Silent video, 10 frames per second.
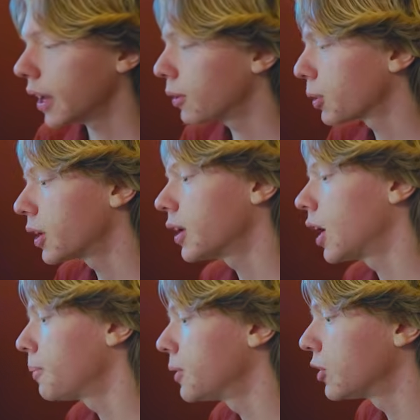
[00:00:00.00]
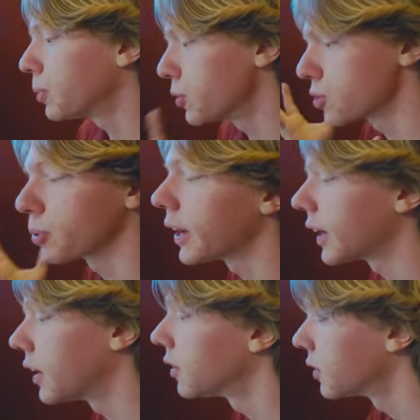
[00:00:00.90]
and we're gonna up the exposure right now.